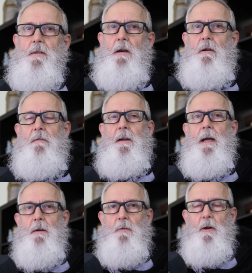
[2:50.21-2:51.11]
So if
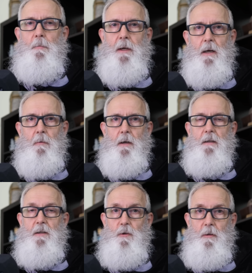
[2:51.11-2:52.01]
outright power
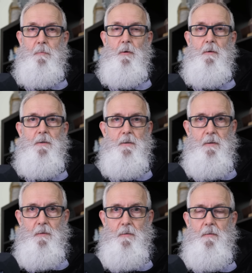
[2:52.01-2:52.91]
is all important to
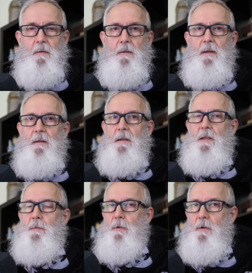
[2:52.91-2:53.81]
you, then the
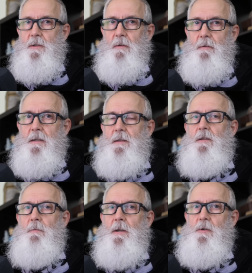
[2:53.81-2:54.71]
Sportster S
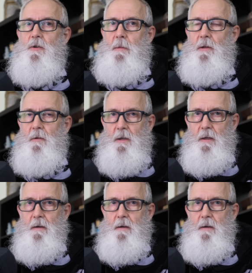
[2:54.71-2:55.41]
is the one you should be looking